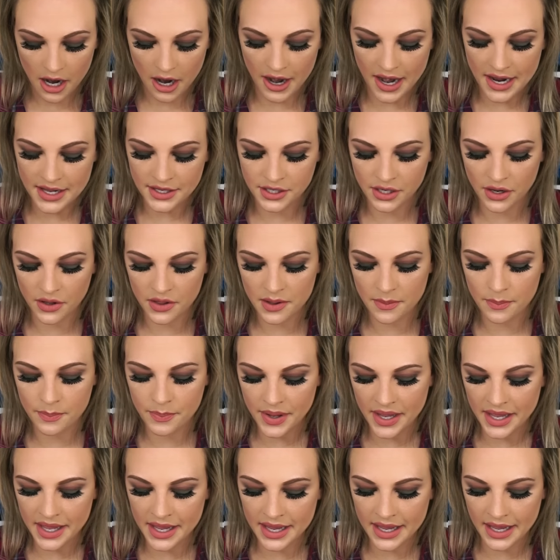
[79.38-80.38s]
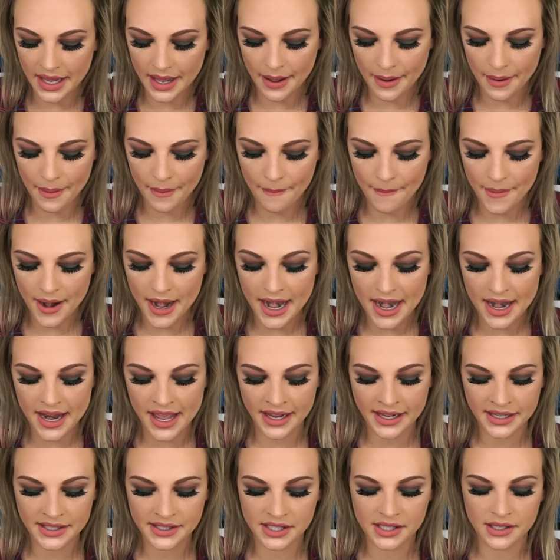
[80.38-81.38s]
All right, so the big
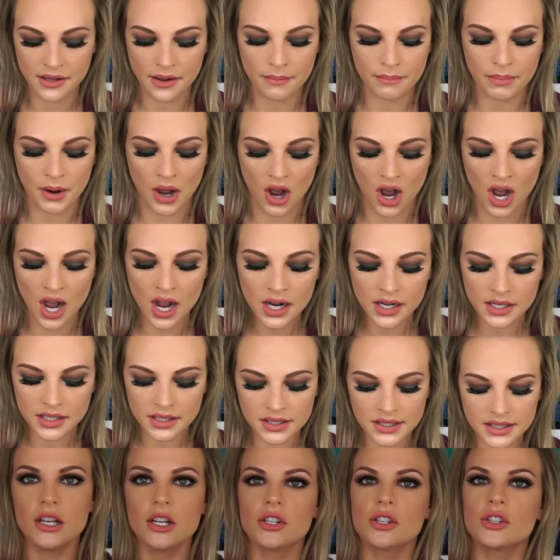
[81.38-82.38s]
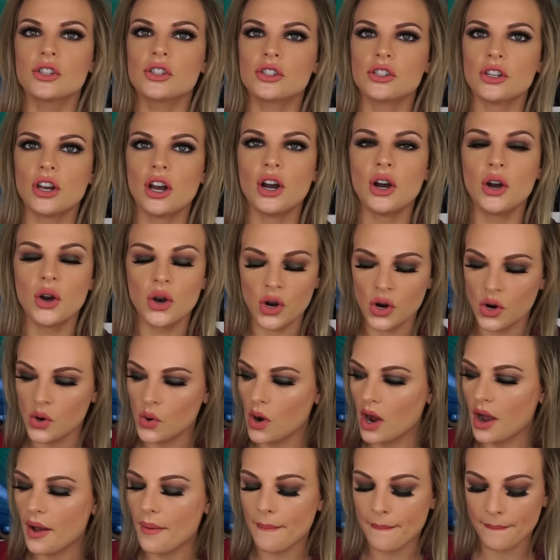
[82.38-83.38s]
NYX box.
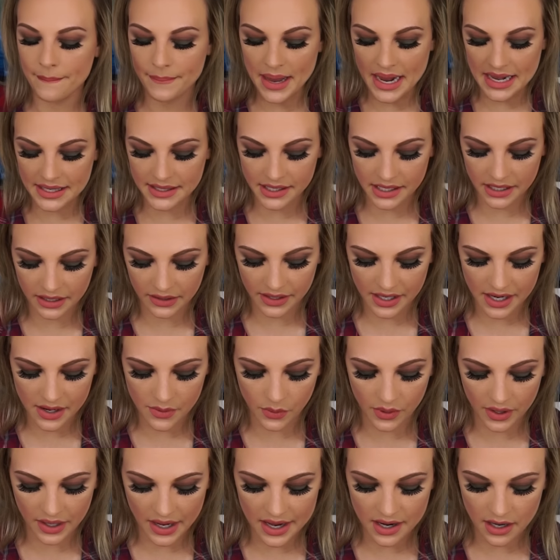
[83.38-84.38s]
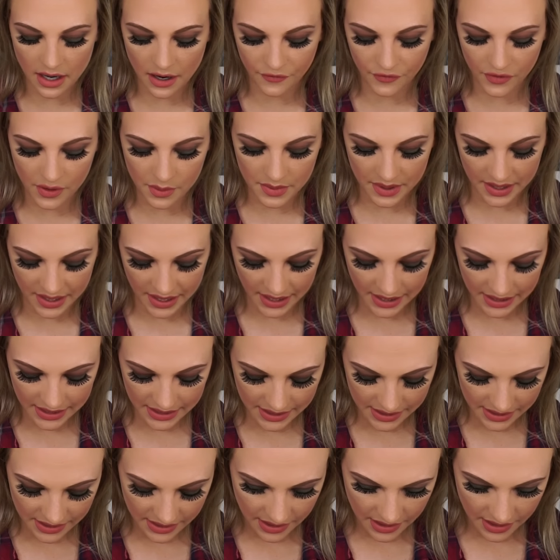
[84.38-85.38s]
So basically what I got from
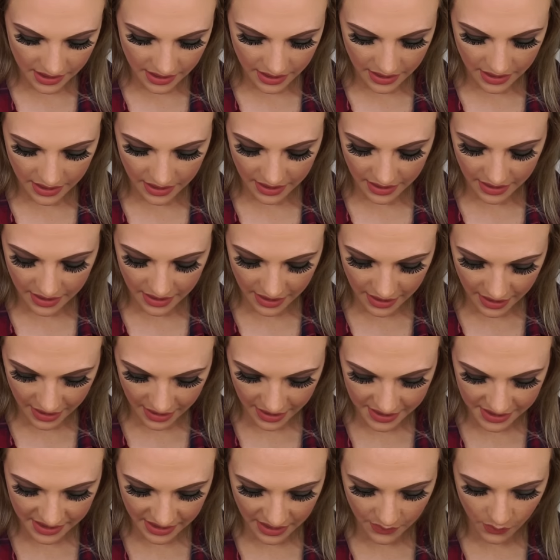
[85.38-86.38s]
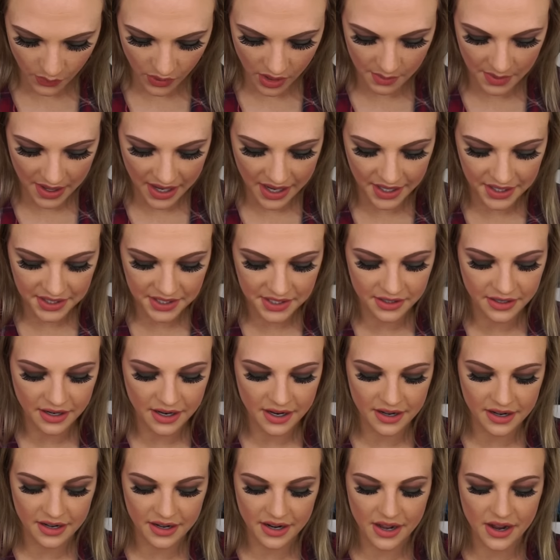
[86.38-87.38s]
NYX is, like, where am I gonna
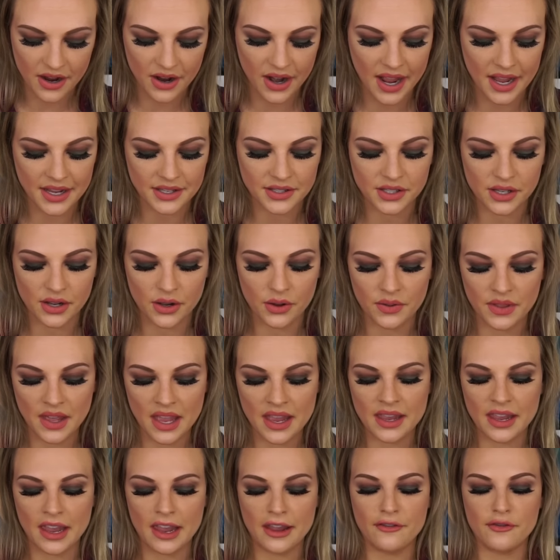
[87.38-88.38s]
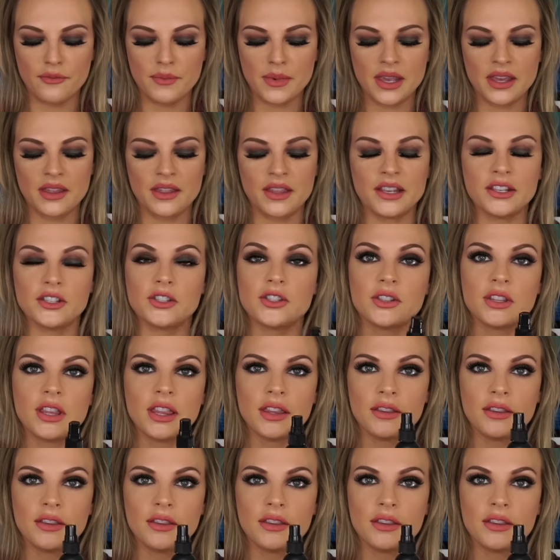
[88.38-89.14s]
start? Okay, so they gave me these,